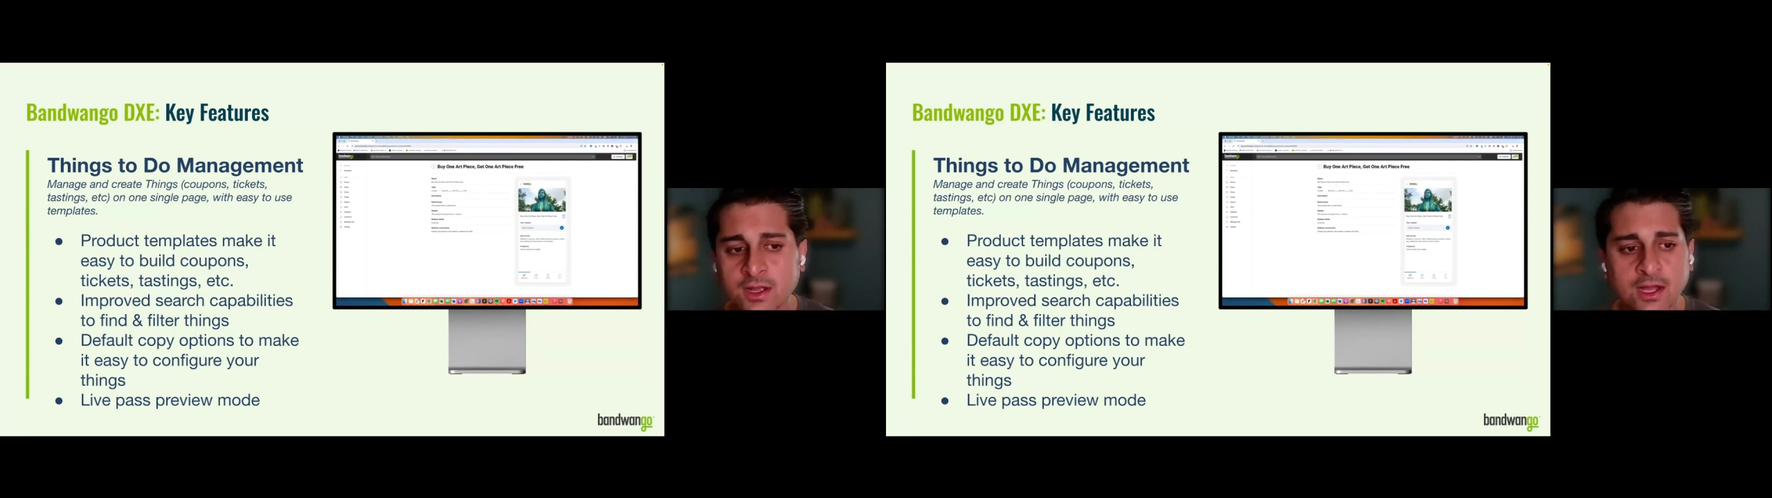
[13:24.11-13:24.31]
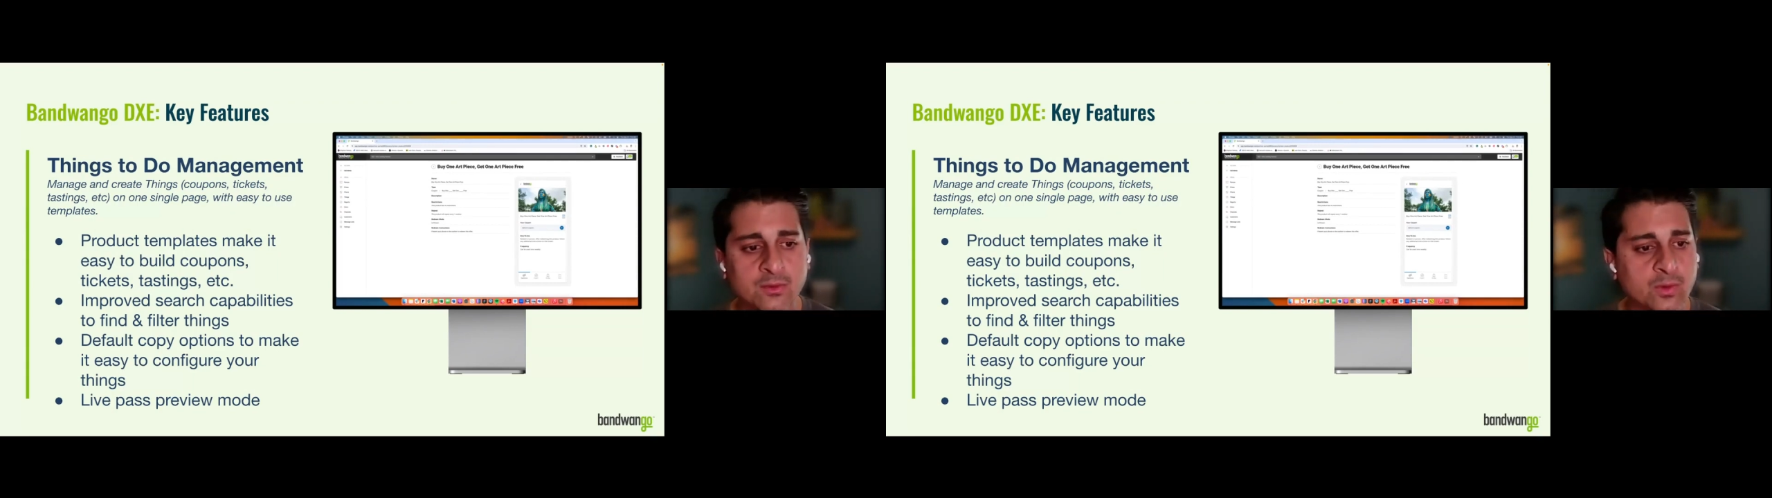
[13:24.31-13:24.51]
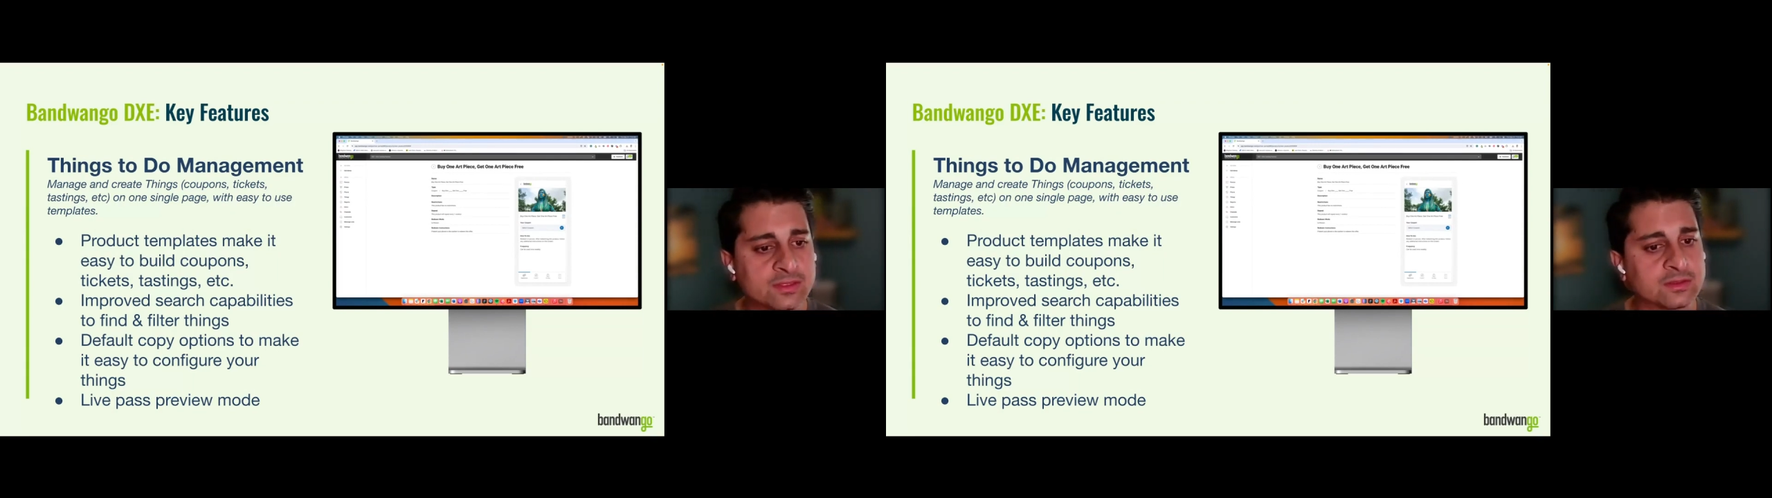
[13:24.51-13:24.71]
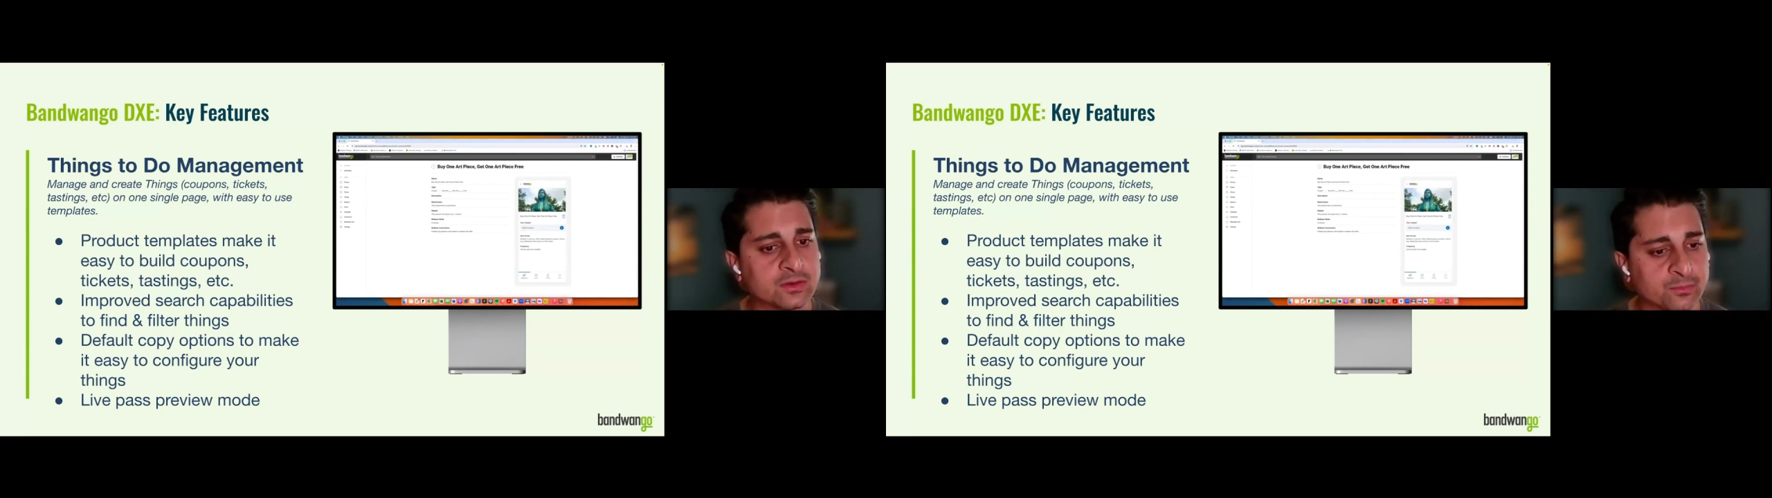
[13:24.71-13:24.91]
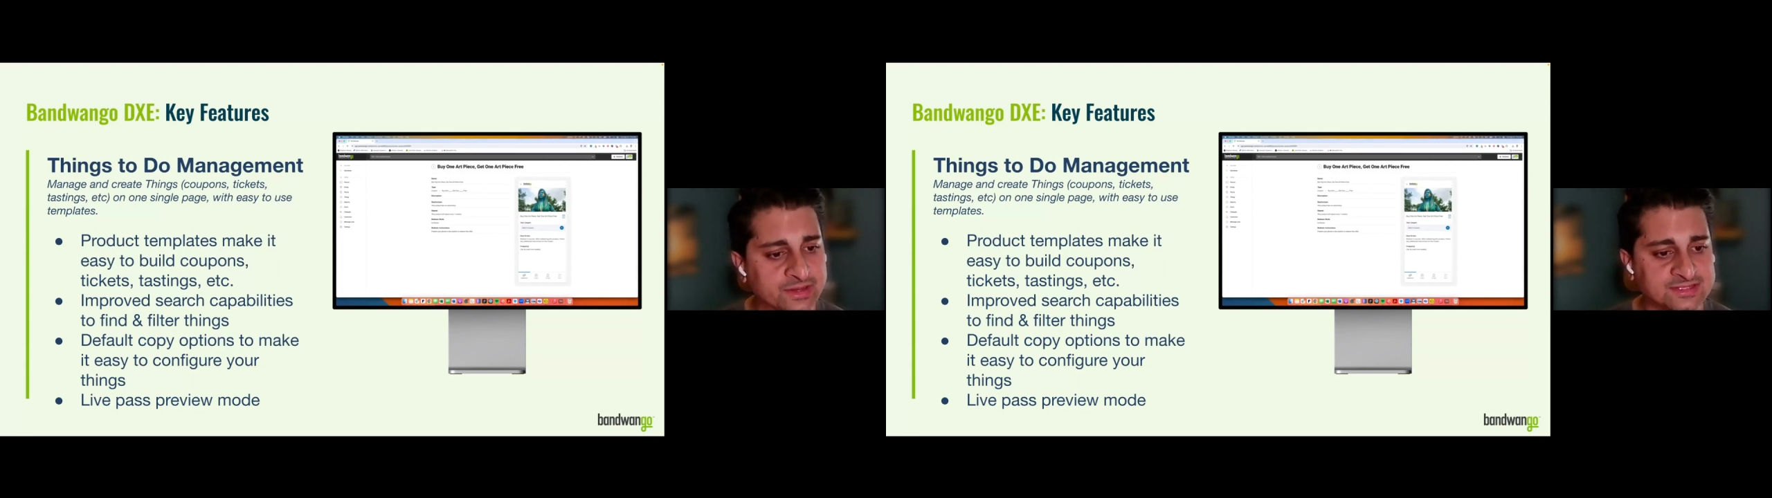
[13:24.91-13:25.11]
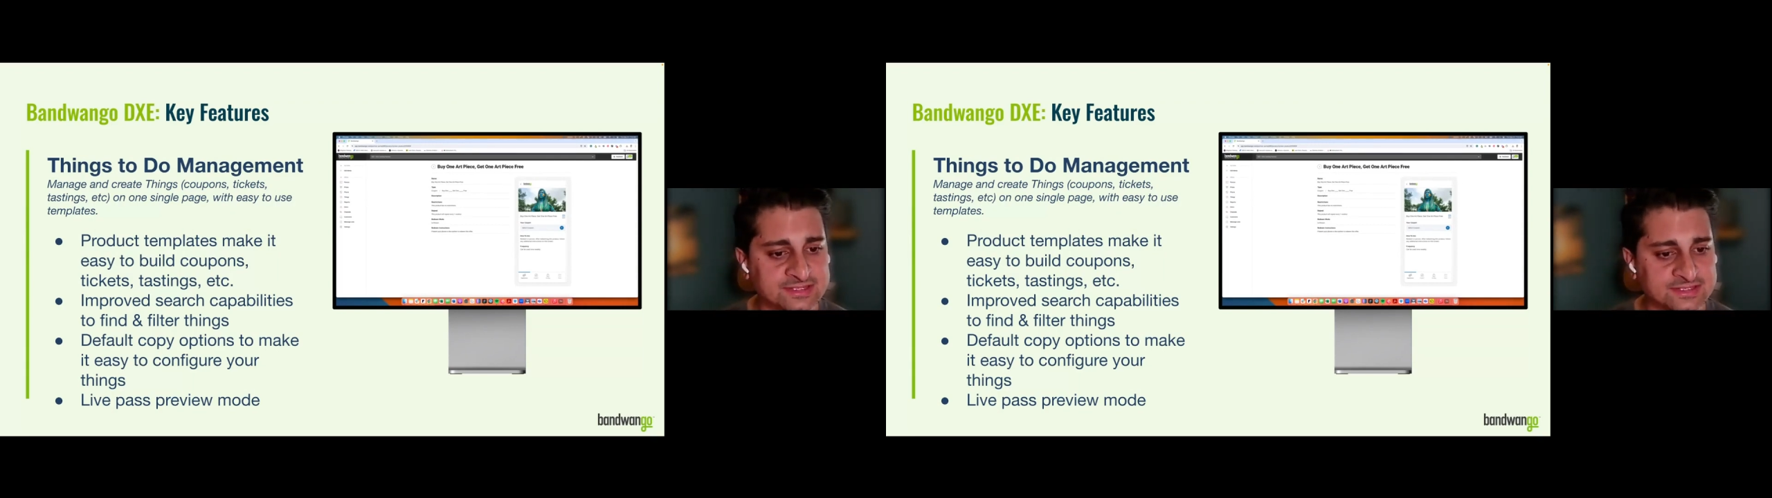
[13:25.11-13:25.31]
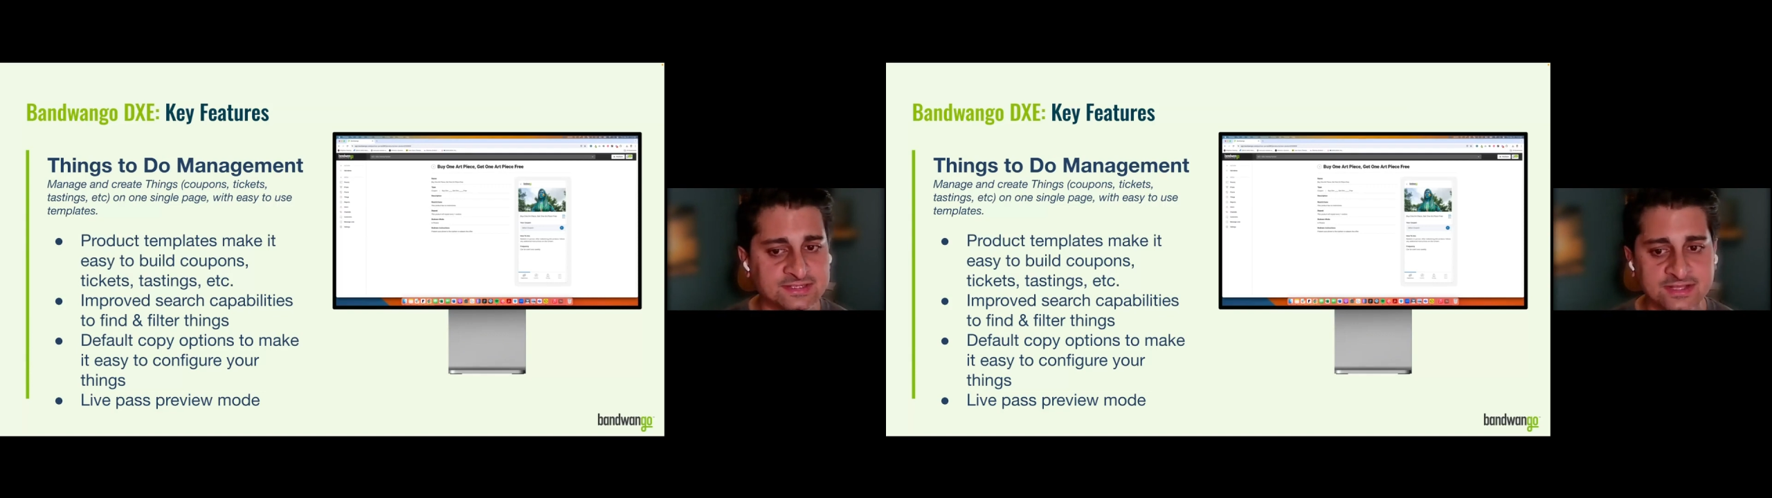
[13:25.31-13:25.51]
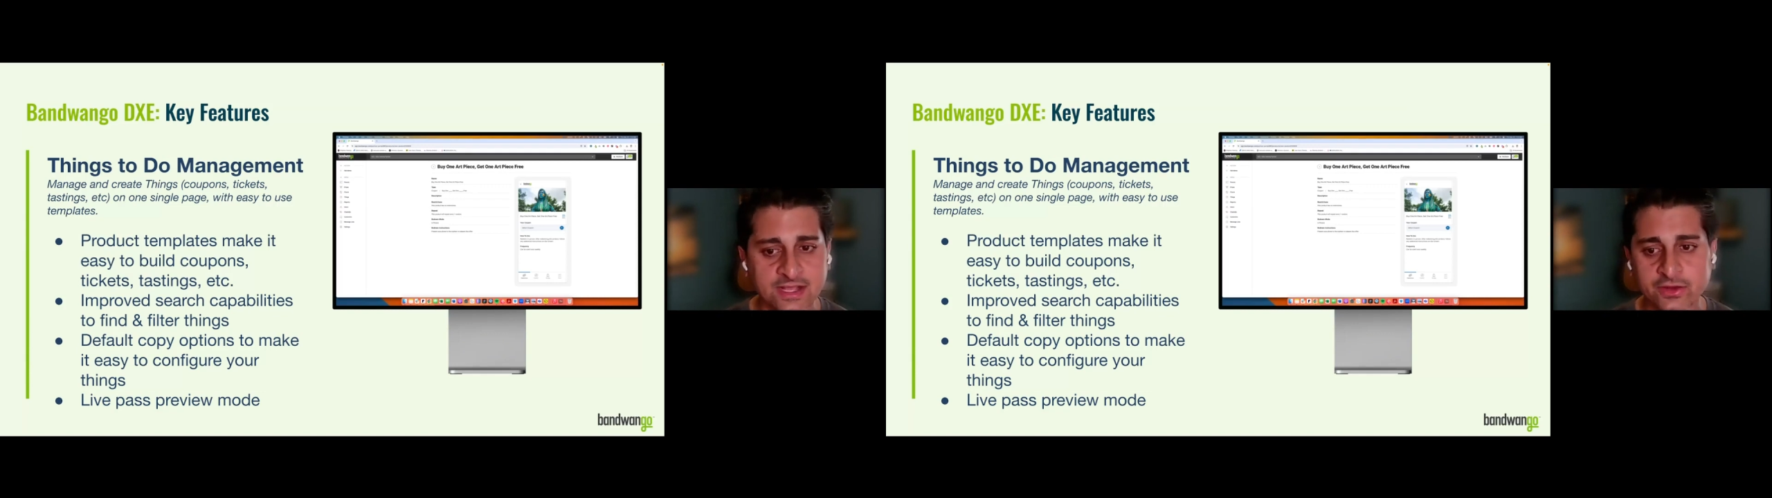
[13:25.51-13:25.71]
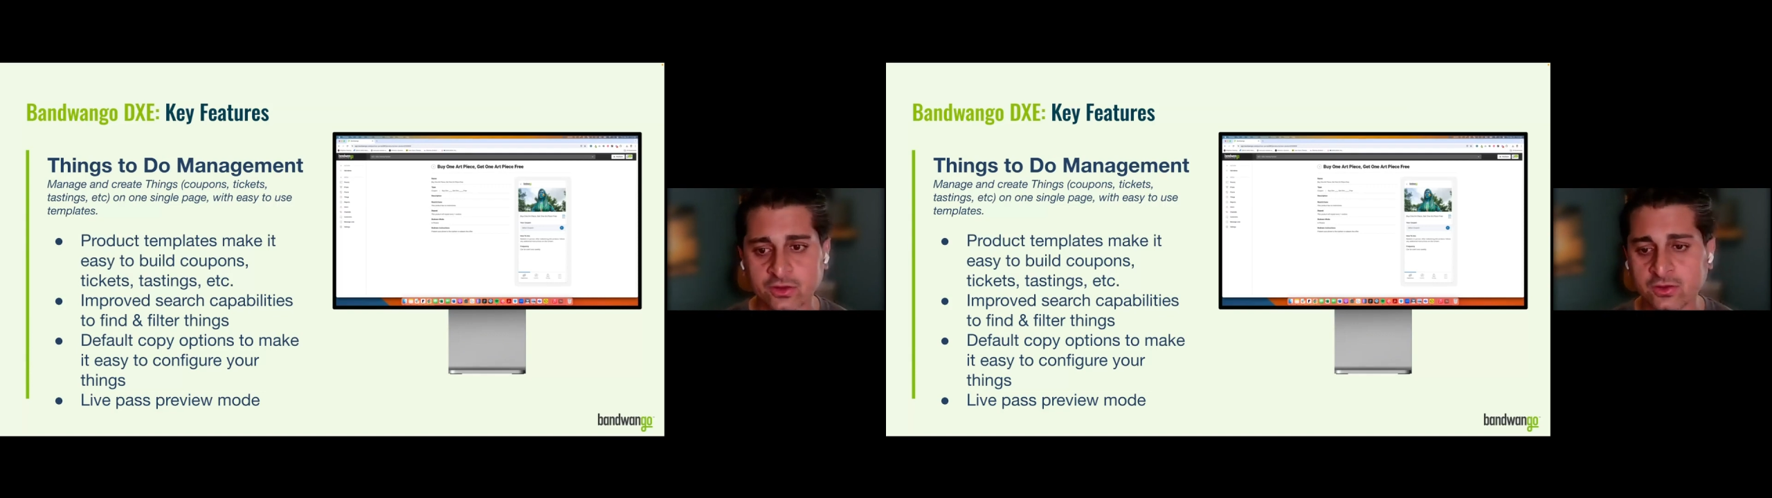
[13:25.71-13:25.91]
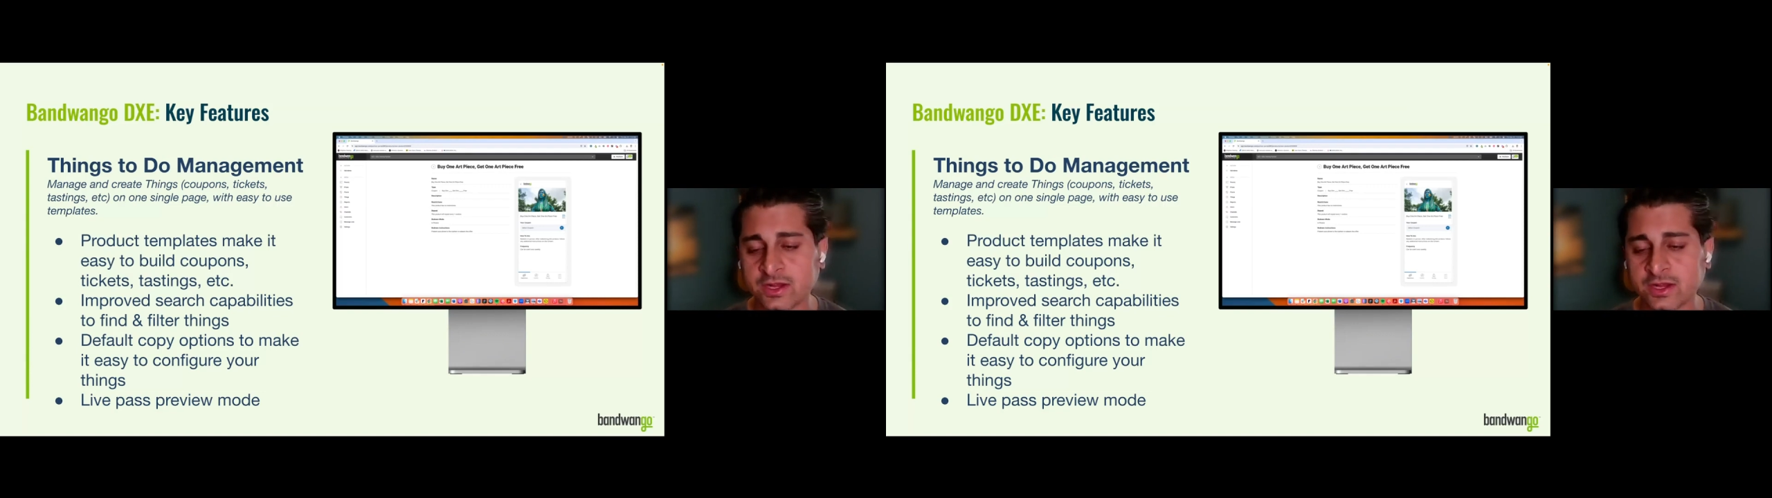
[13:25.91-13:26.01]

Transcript: with their businesses that you're